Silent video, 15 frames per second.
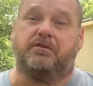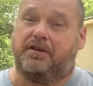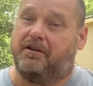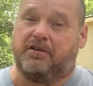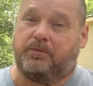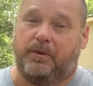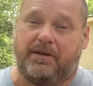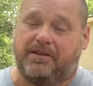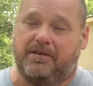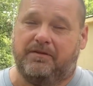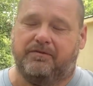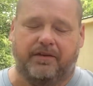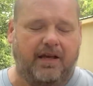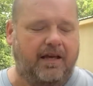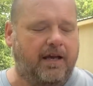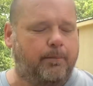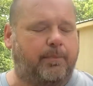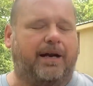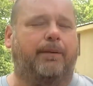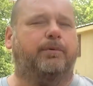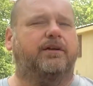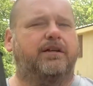They're expensive, but
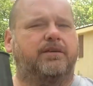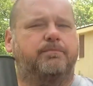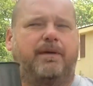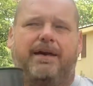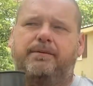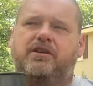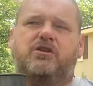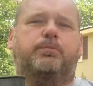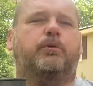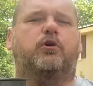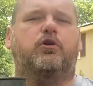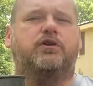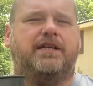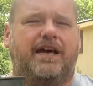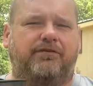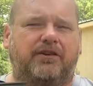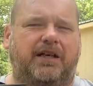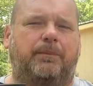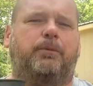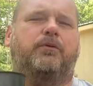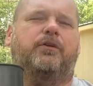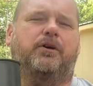I'm going to maybe splurge, have a
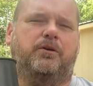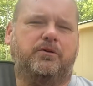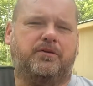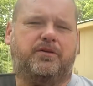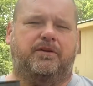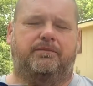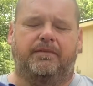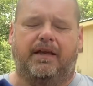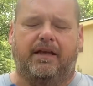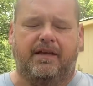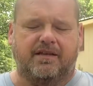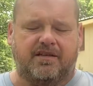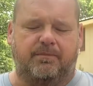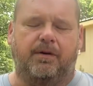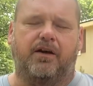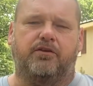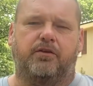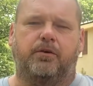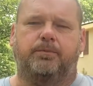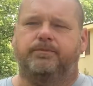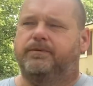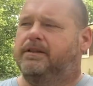couple of those and some other,